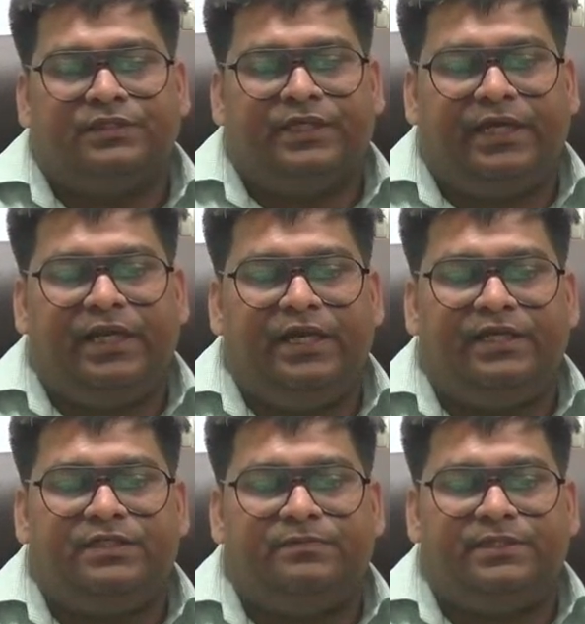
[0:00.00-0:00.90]
Second
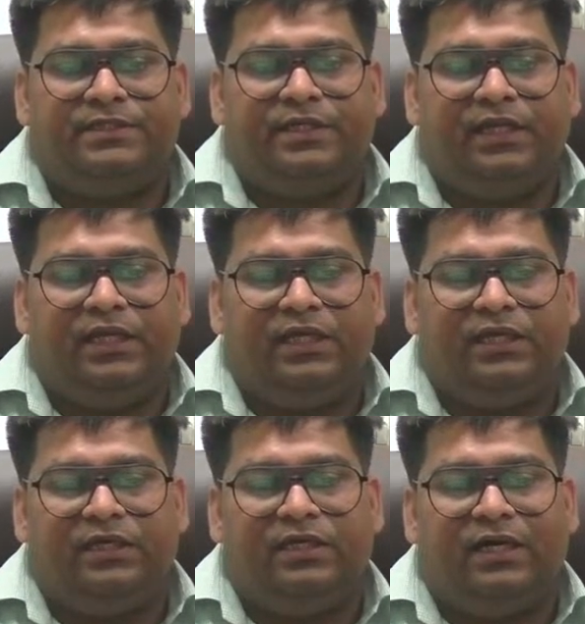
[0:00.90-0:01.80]
is
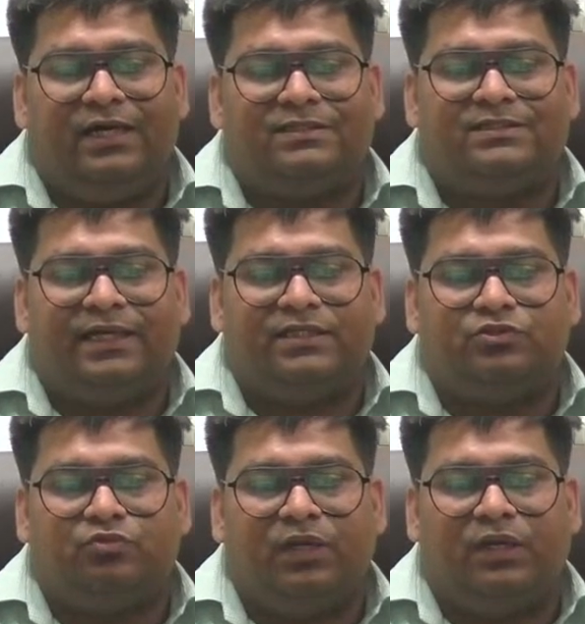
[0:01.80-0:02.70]
basically
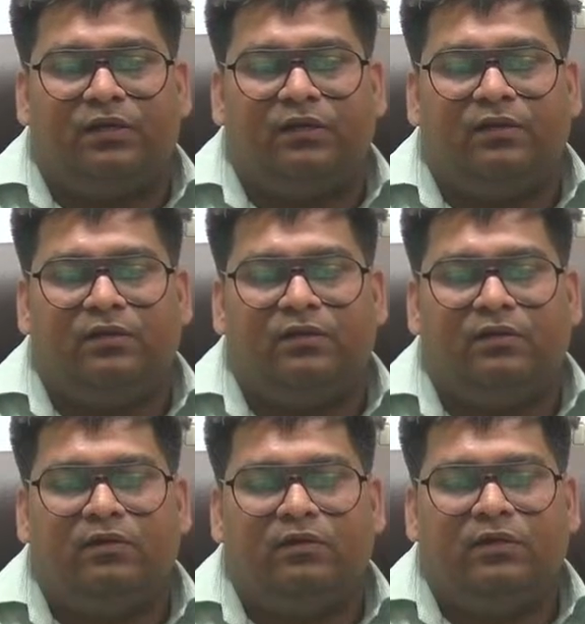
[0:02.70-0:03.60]
asexual.
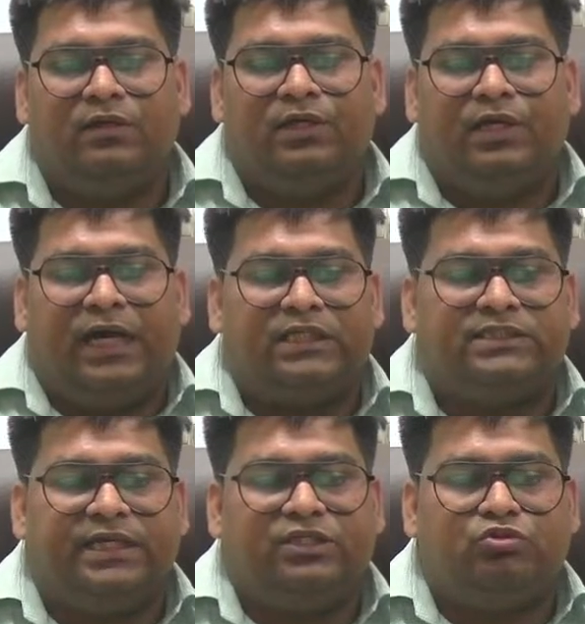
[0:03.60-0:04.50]

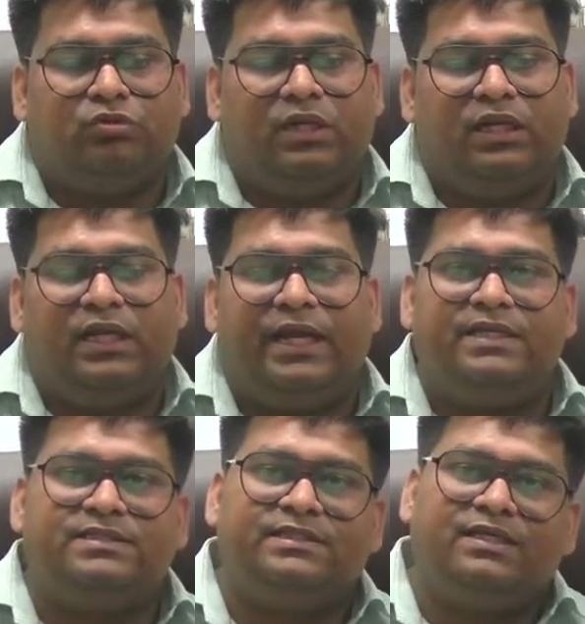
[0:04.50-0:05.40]
Asexual
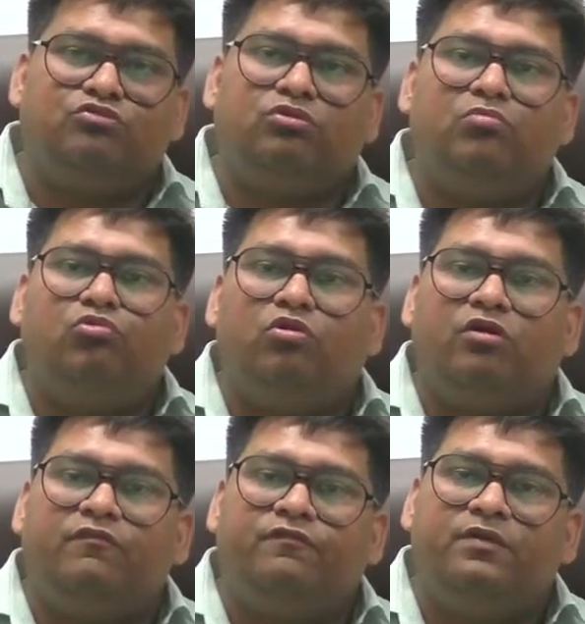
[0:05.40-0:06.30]
and sexual mode
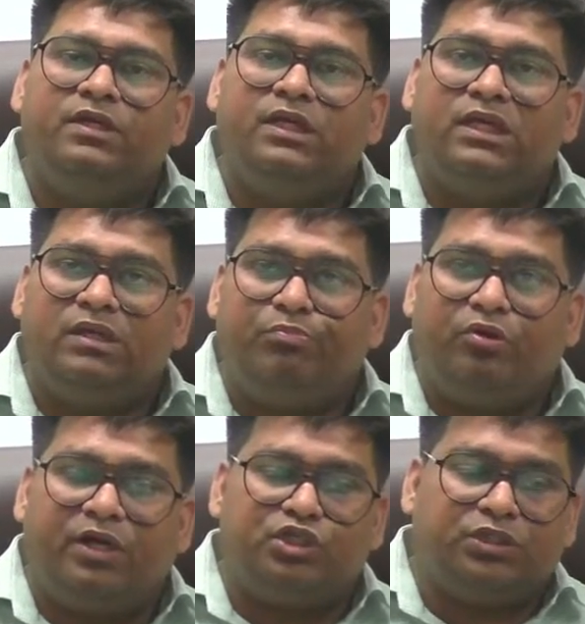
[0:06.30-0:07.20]
of
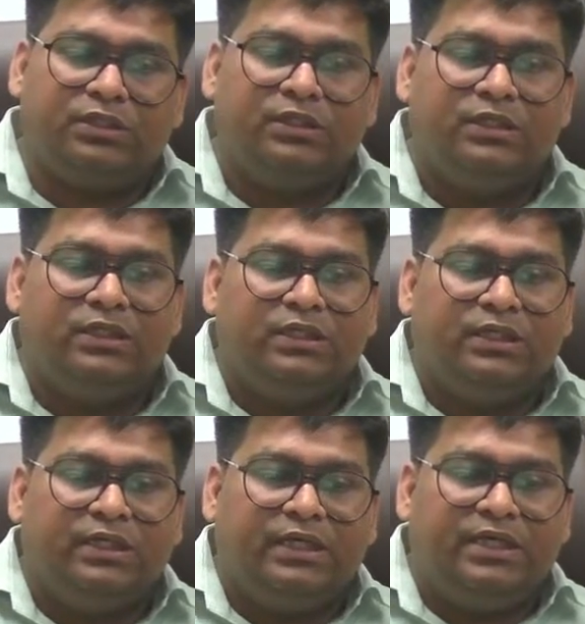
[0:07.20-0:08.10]
reproduction.
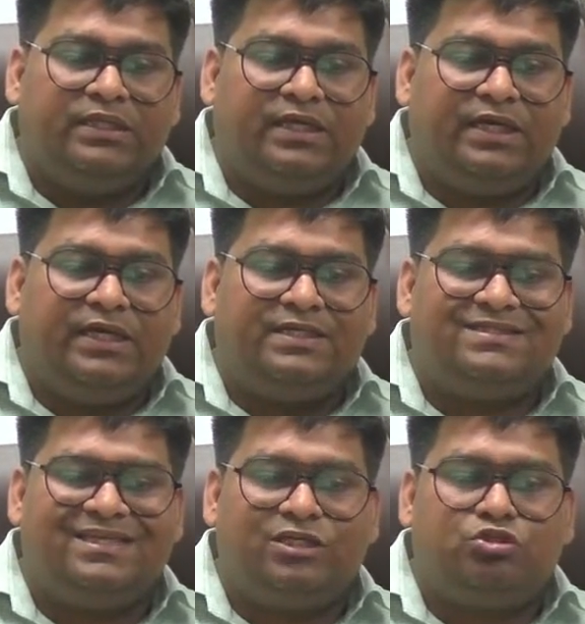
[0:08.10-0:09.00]
In the
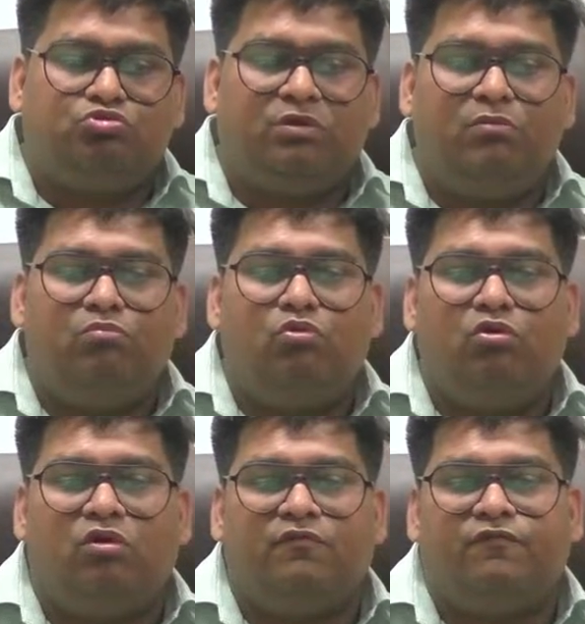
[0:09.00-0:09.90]
asexual
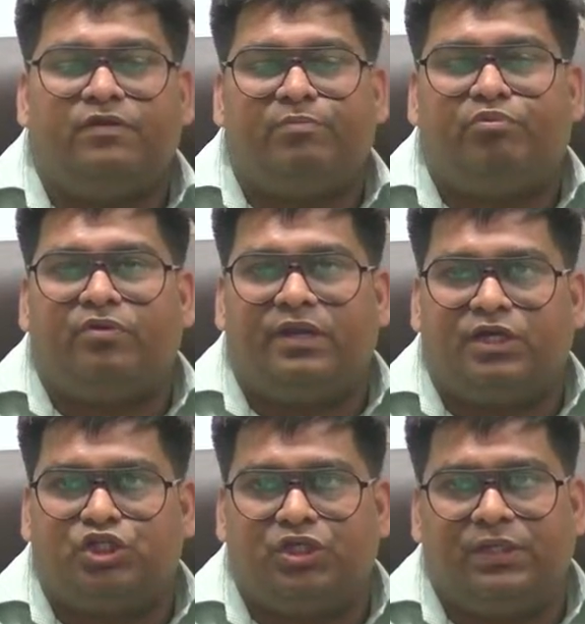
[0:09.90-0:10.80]
mode of
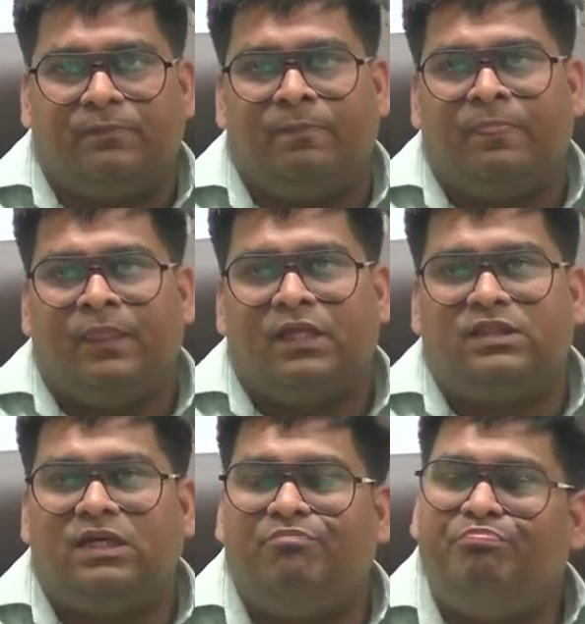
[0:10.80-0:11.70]
reproduction,
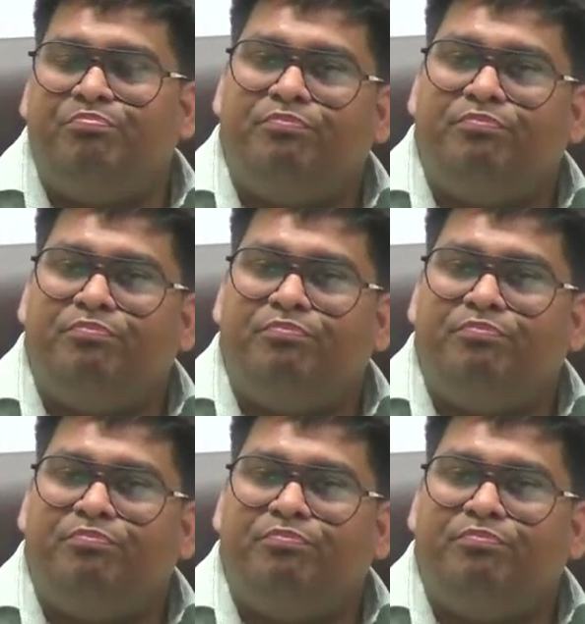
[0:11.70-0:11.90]
the